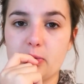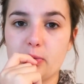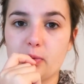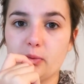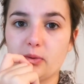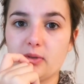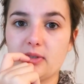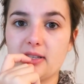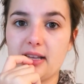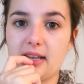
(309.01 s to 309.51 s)

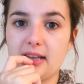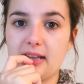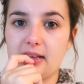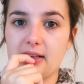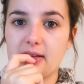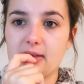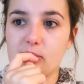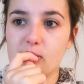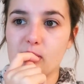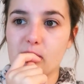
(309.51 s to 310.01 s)
We'll
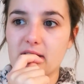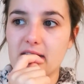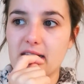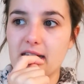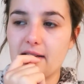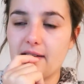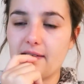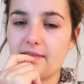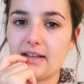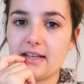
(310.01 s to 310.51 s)
see.
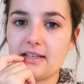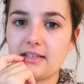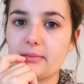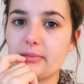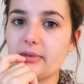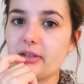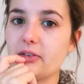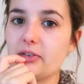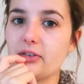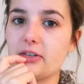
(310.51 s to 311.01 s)
If that's
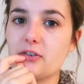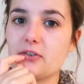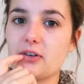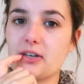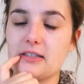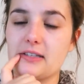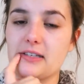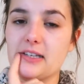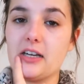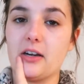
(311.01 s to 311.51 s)
something you're
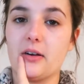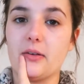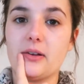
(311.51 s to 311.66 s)
interested in,